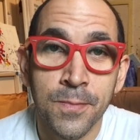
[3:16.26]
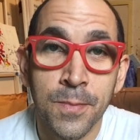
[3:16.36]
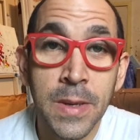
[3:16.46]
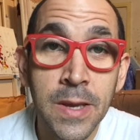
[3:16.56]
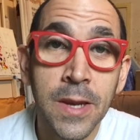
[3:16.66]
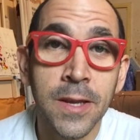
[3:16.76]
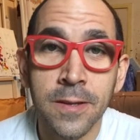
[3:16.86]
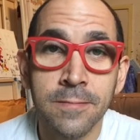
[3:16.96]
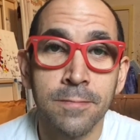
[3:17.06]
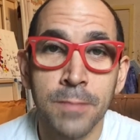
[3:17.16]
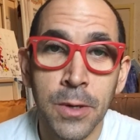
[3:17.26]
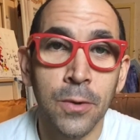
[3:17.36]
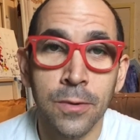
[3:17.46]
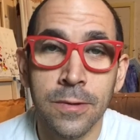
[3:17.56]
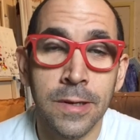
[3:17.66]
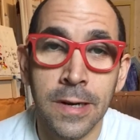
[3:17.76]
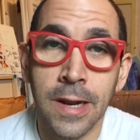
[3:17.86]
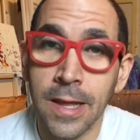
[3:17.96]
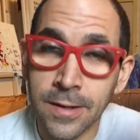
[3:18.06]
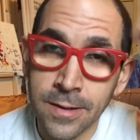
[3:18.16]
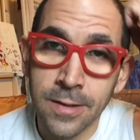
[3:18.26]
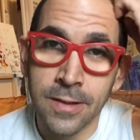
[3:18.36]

Beginning, middle, and end.